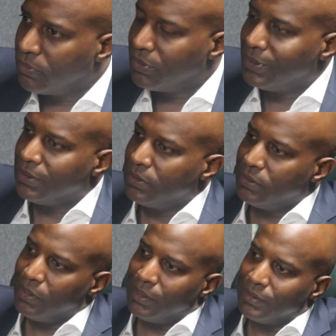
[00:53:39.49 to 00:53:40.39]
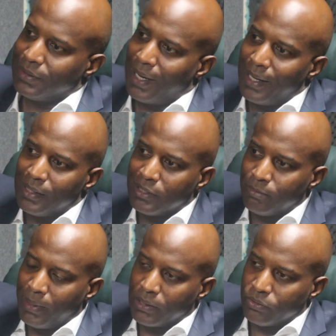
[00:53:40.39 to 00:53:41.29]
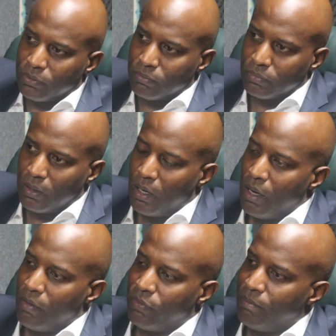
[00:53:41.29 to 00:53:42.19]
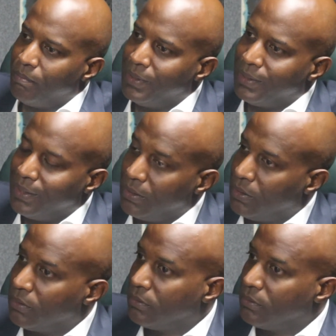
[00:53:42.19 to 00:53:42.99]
So this is the entire spectrum from beginning.